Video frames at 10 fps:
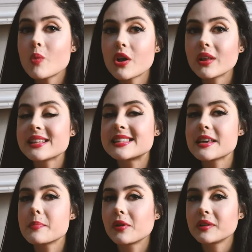will is
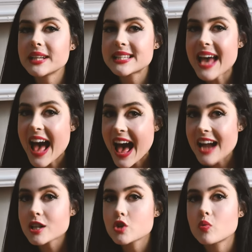the ability to
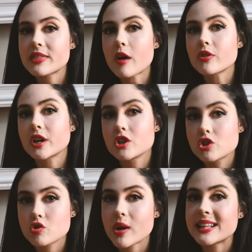act without the
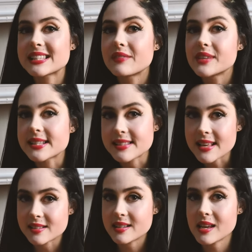constraints of
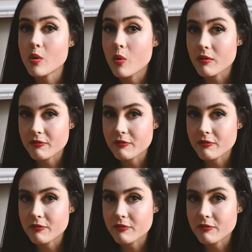necessity or